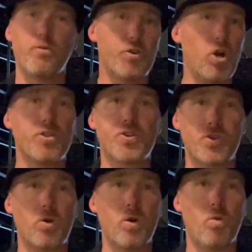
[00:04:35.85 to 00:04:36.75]
Not the
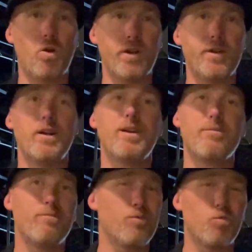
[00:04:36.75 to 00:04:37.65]
start I wanted,
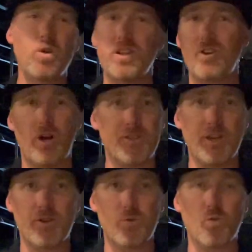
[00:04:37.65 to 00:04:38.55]
really not the
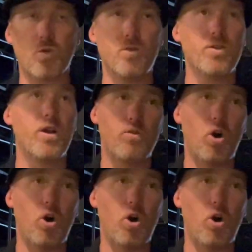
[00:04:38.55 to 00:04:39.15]
end of the world.